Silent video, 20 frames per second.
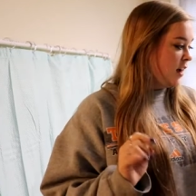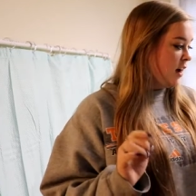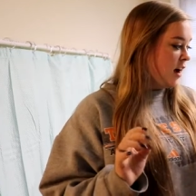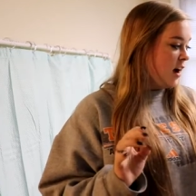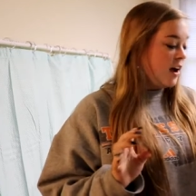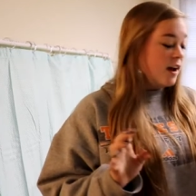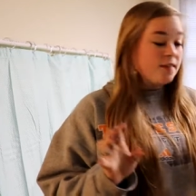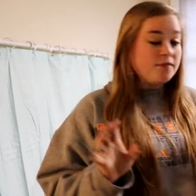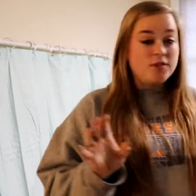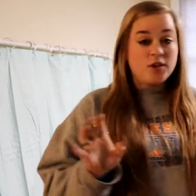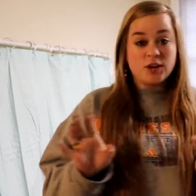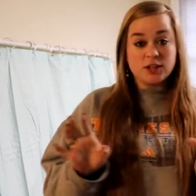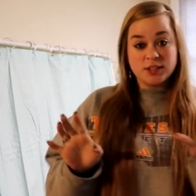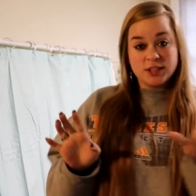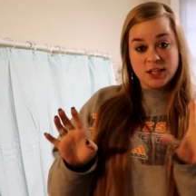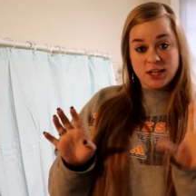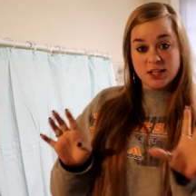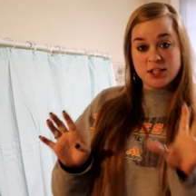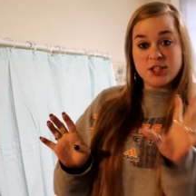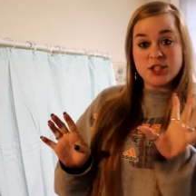I have not
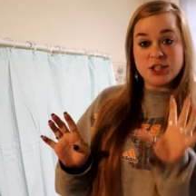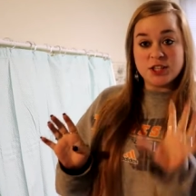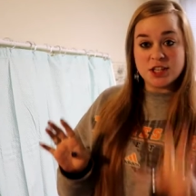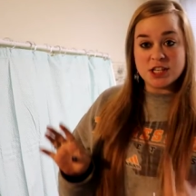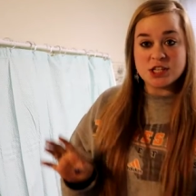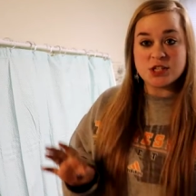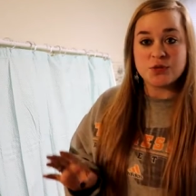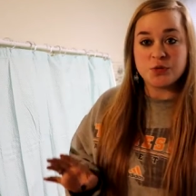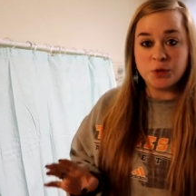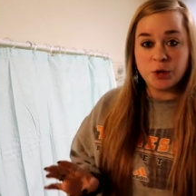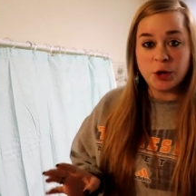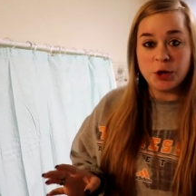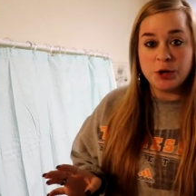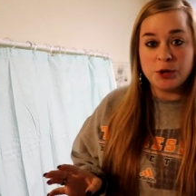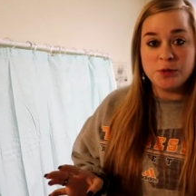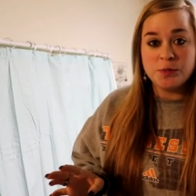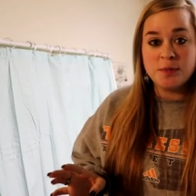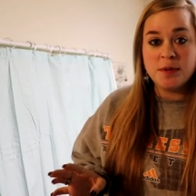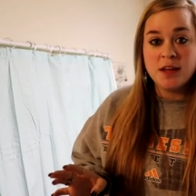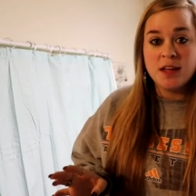touched this
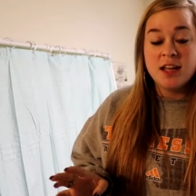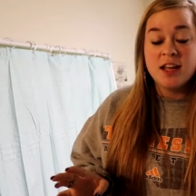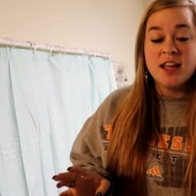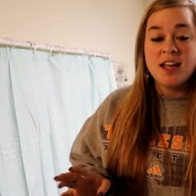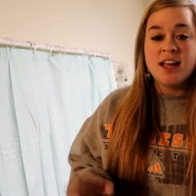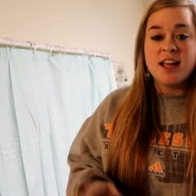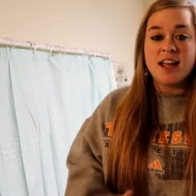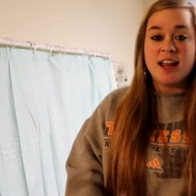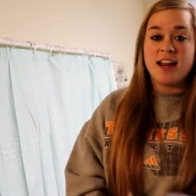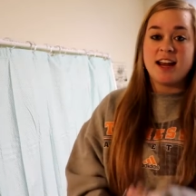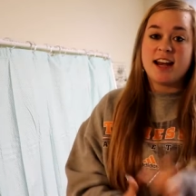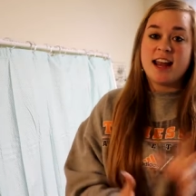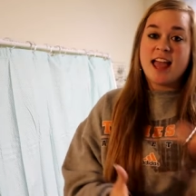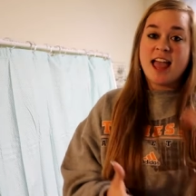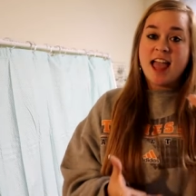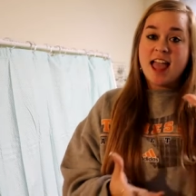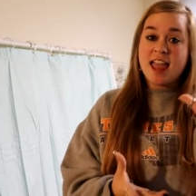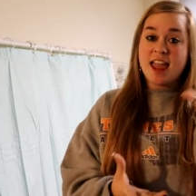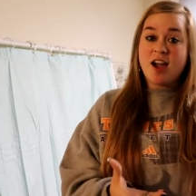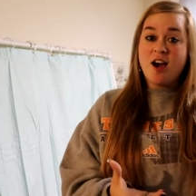room in
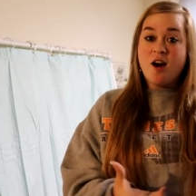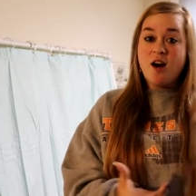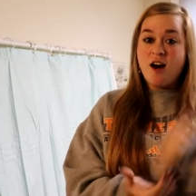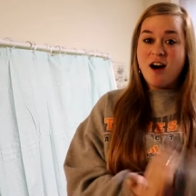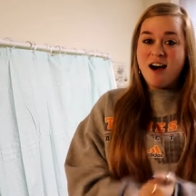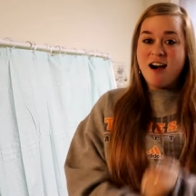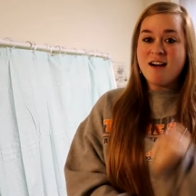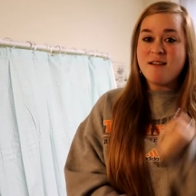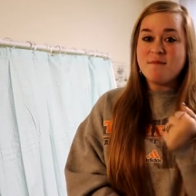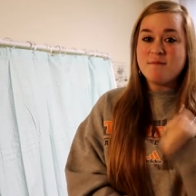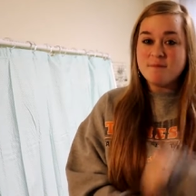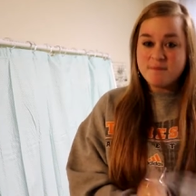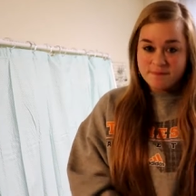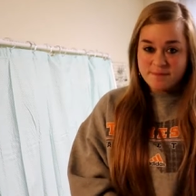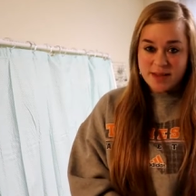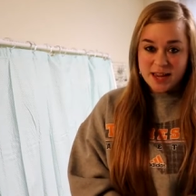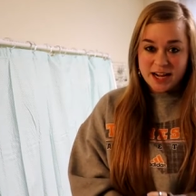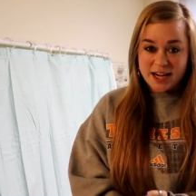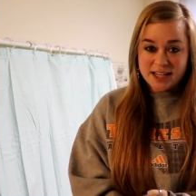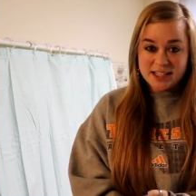a hot
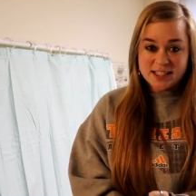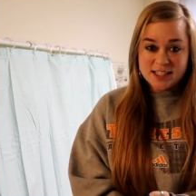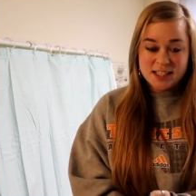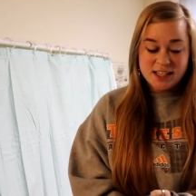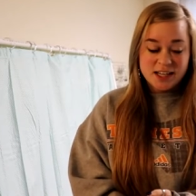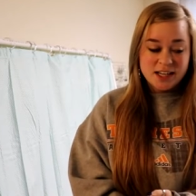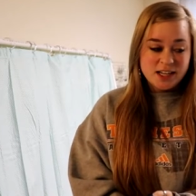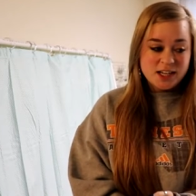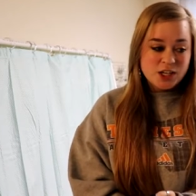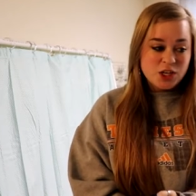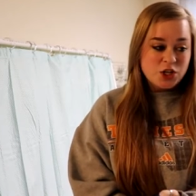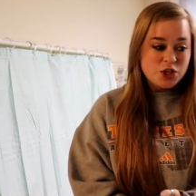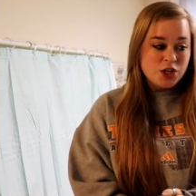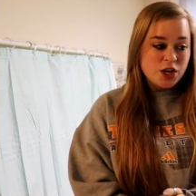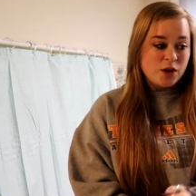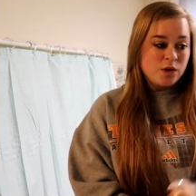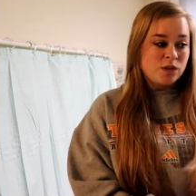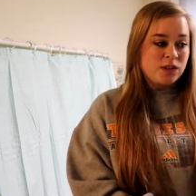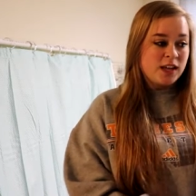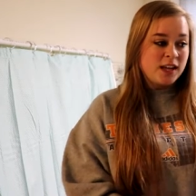minute.
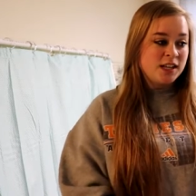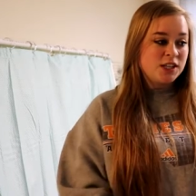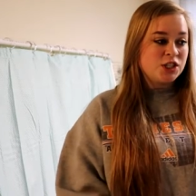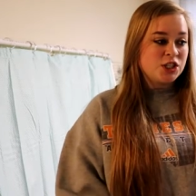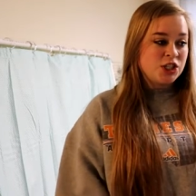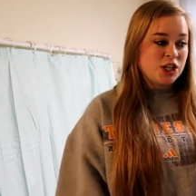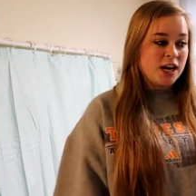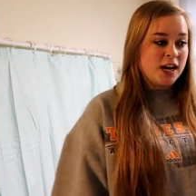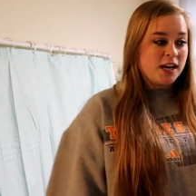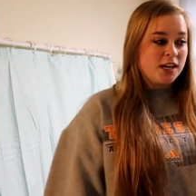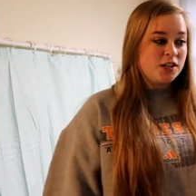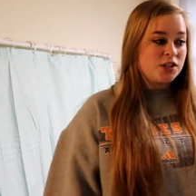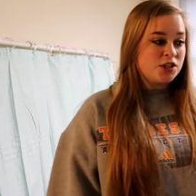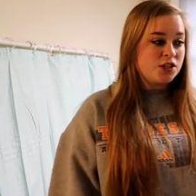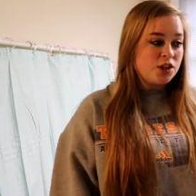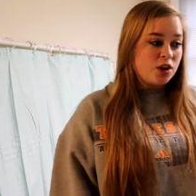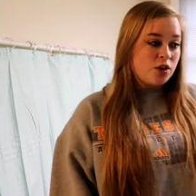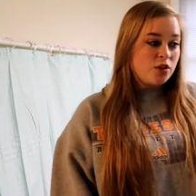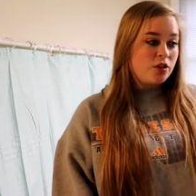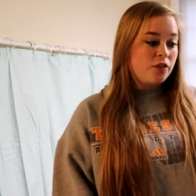So things
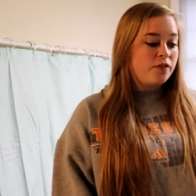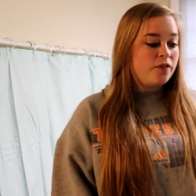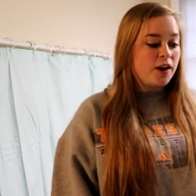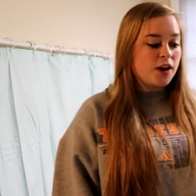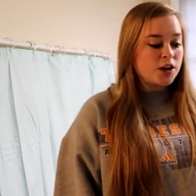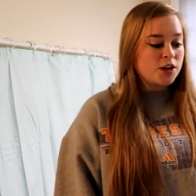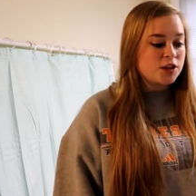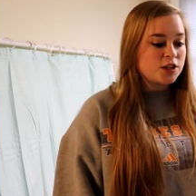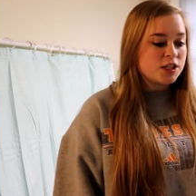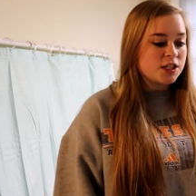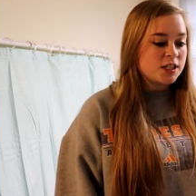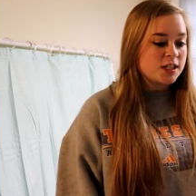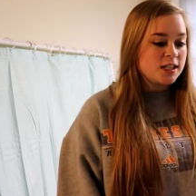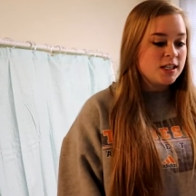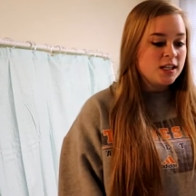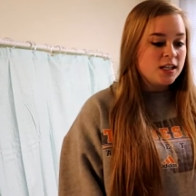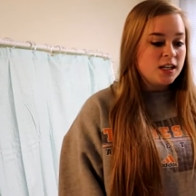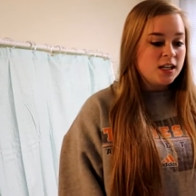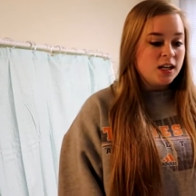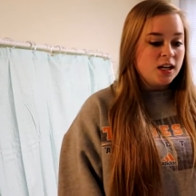changed on the 1st
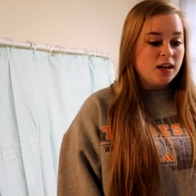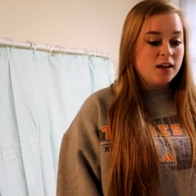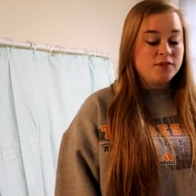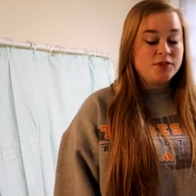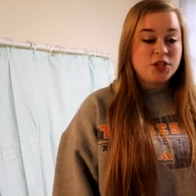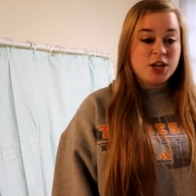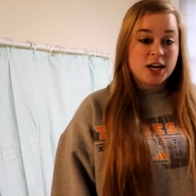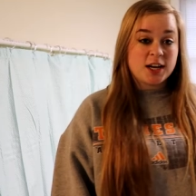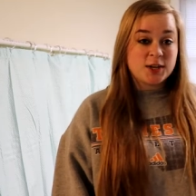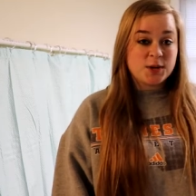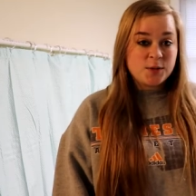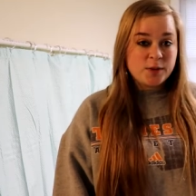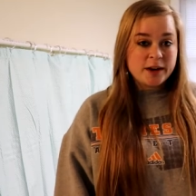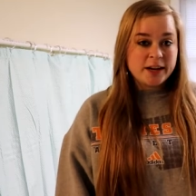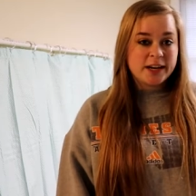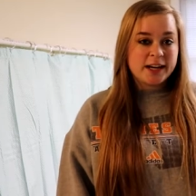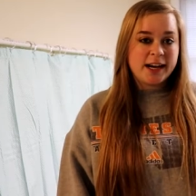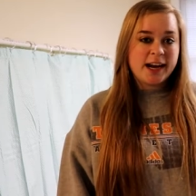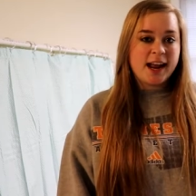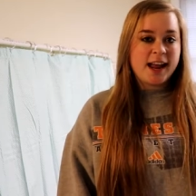of
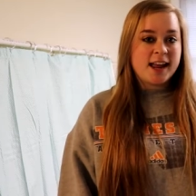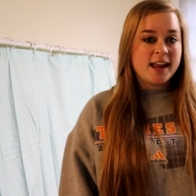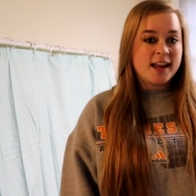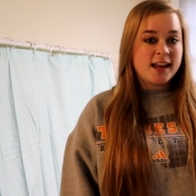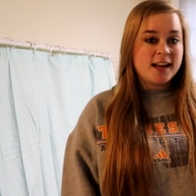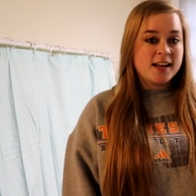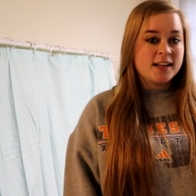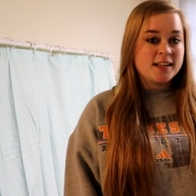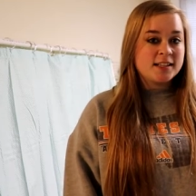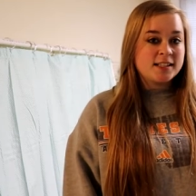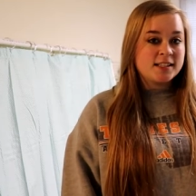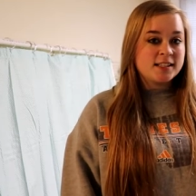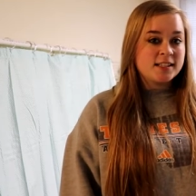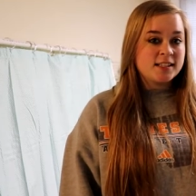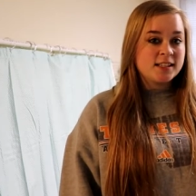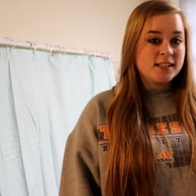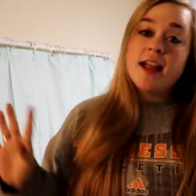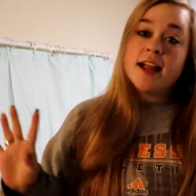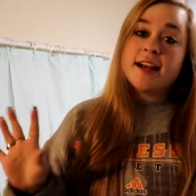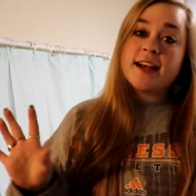January, and
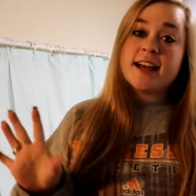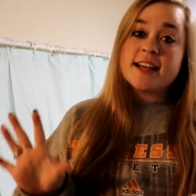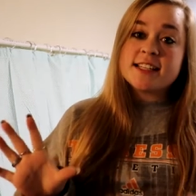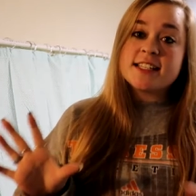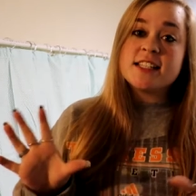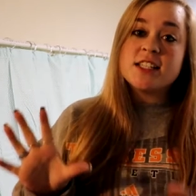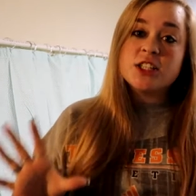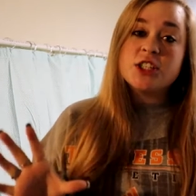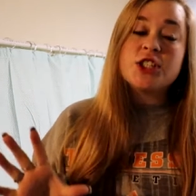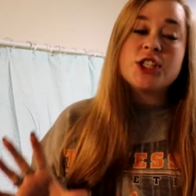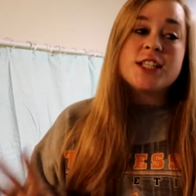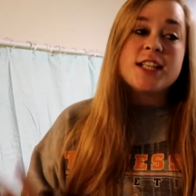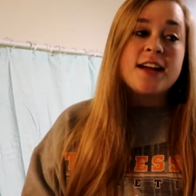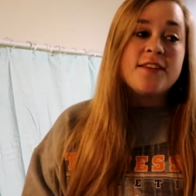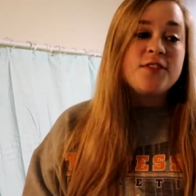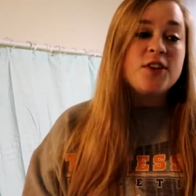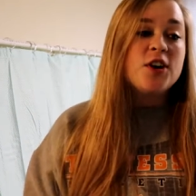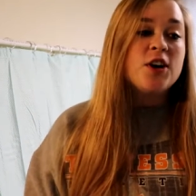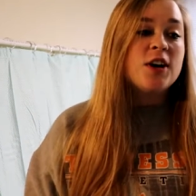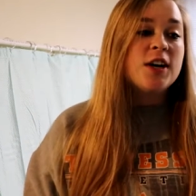I still just
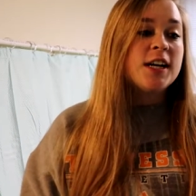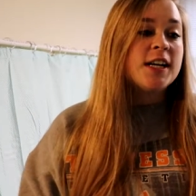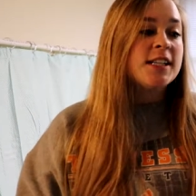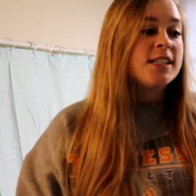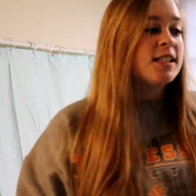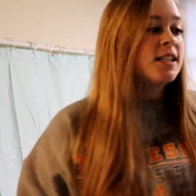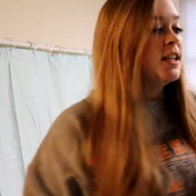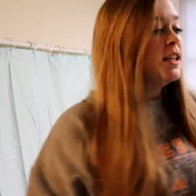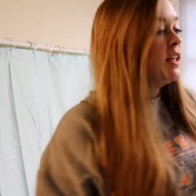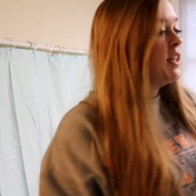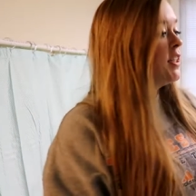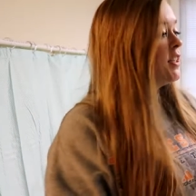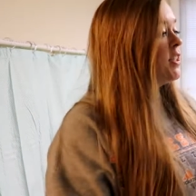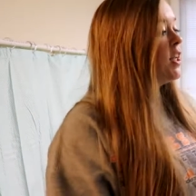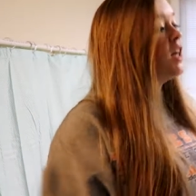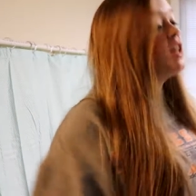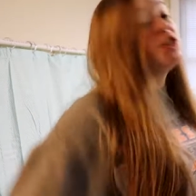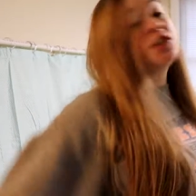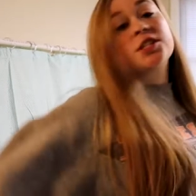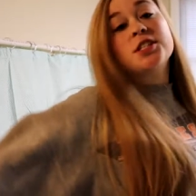have not
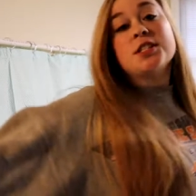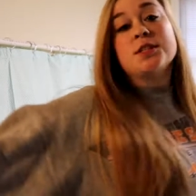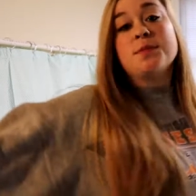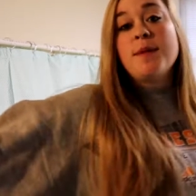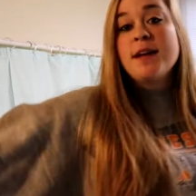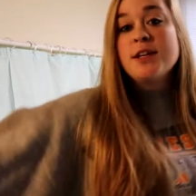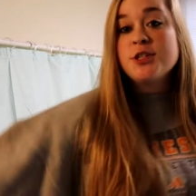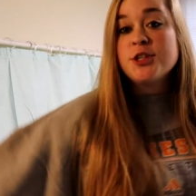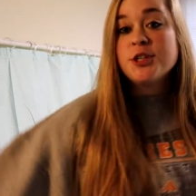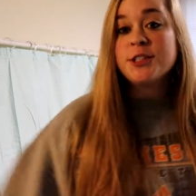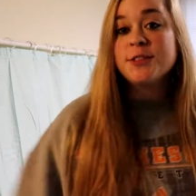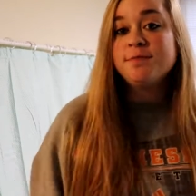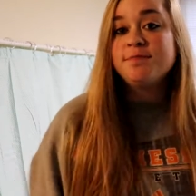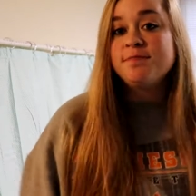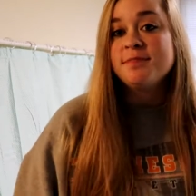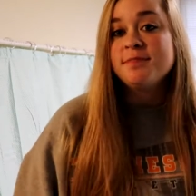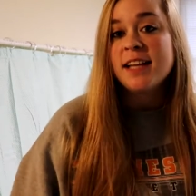touched this bedroom.